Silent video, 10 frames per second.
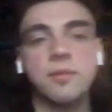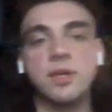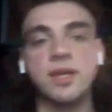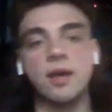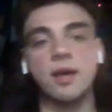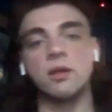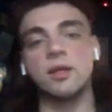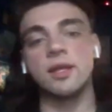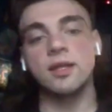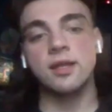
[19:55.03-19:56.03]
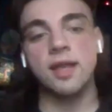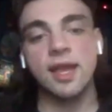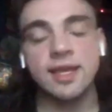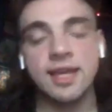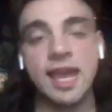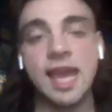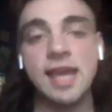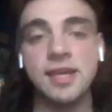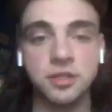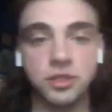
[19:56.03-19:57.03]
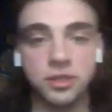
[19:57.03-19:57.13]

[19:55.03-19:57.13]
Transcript: Miguel in a cage.